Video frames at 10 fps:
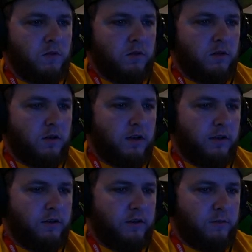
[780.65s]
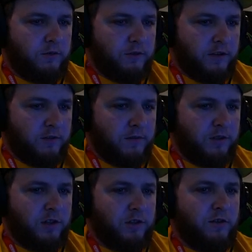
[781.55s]
I did almost forget to
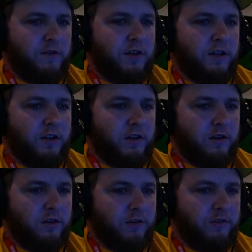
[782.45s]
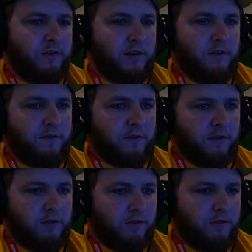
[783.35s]
mention, I do have a incentive for this